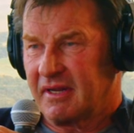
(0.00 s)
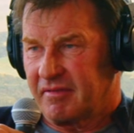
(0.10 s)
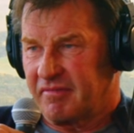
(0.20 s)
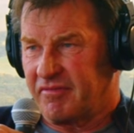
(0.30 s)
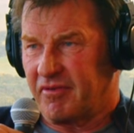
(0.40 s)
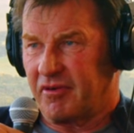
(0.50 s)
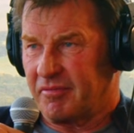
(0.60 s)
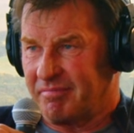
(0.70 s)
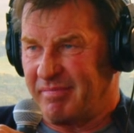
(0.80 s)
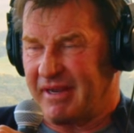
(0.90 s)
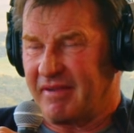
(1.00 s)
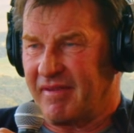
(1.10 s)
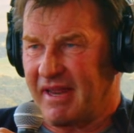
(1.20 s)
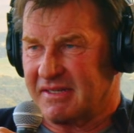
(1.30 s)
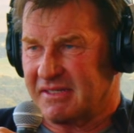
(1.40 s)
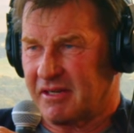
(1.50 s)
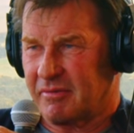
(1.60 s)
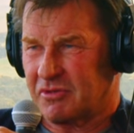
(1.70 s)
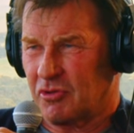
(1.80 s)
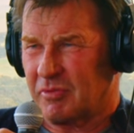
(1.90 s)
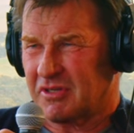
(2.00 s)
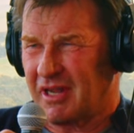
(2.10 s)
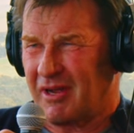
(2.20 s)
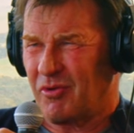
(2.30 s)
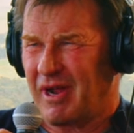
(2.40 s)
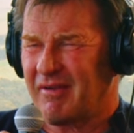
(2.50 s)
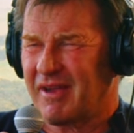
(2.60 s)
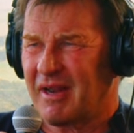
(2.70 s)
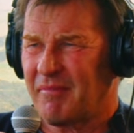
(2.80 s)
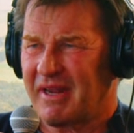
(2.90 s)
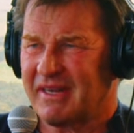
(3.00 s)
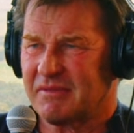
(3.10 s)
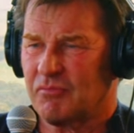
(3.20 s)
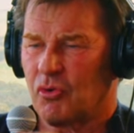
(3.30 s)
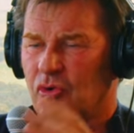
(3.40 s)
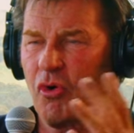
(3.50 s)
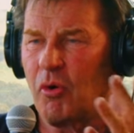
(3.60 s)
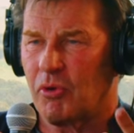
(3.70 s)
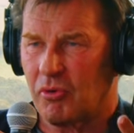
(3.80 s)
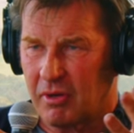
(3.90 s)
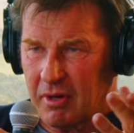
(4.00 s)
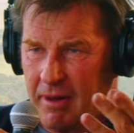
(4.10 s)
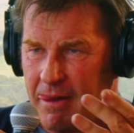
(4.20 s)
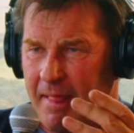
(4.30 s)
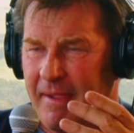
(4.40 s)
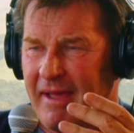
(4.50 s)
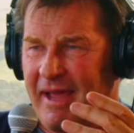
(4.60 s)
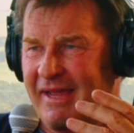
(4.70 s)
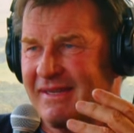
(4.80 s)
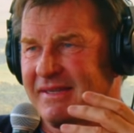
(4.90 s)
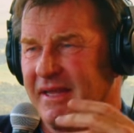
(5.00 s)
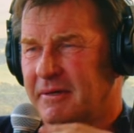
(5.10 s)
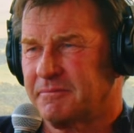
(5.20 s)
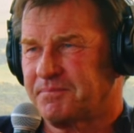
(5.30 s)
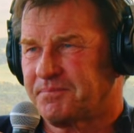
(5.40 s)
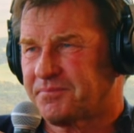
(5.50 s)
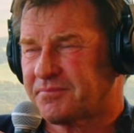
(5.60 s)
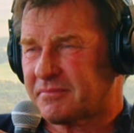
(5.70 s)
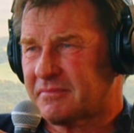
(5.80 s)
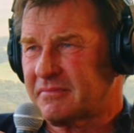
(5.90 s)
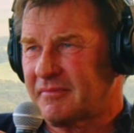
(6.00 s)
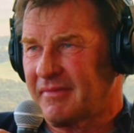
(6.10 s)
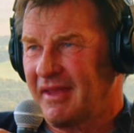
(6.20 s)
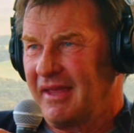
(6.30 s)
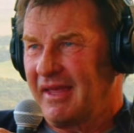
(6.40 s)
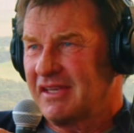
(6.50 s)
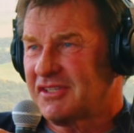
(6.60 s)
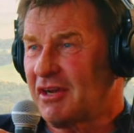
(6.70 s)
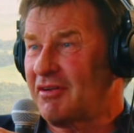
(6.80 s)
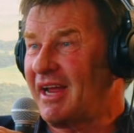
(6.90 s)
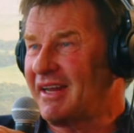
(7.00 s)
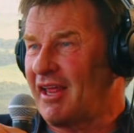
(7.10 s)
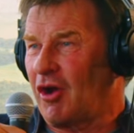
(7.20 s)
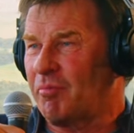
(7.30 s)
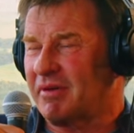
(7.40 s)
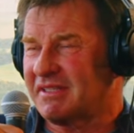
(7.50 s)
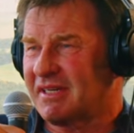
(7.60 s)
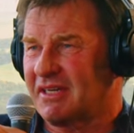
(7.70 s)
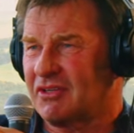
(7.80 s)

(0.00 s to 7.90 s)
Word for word: for big events, so it was almost like, oh, how can I make this more normal? And um, so like the Open, it suddenly